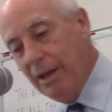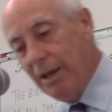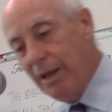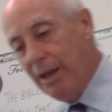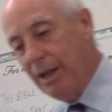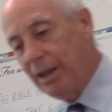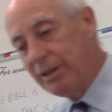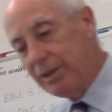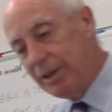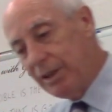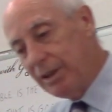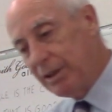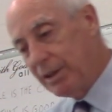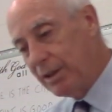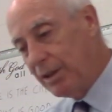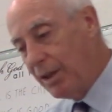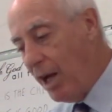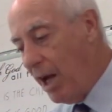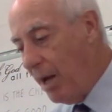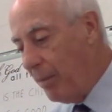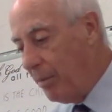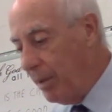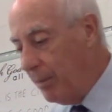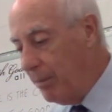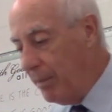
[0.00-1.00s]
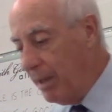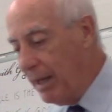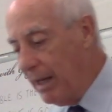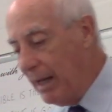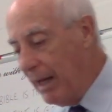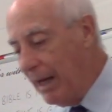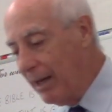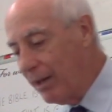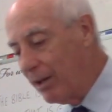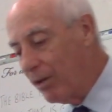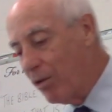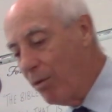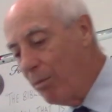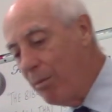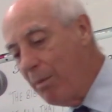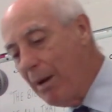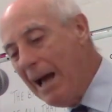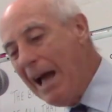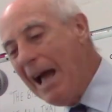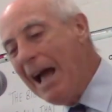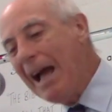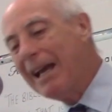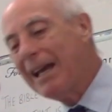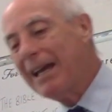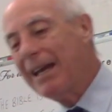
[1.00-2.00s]
Let's just stop in a minute and go
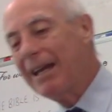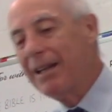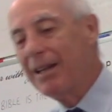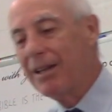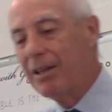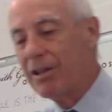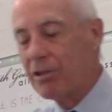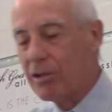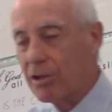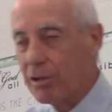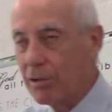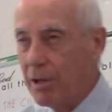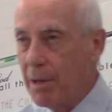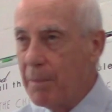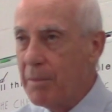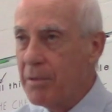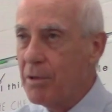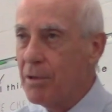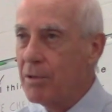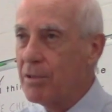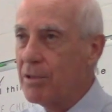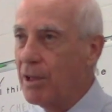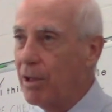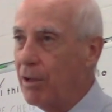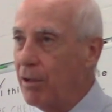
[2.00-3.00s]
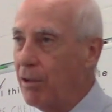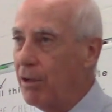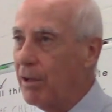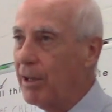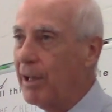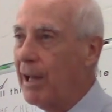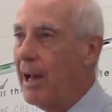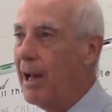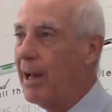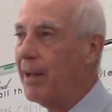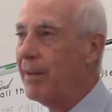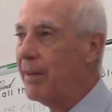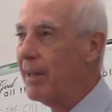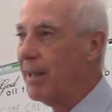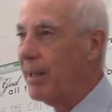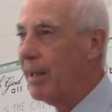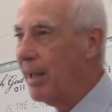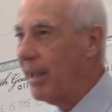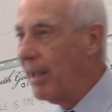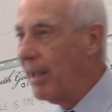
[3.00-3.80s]
back into the Scriptures and look at the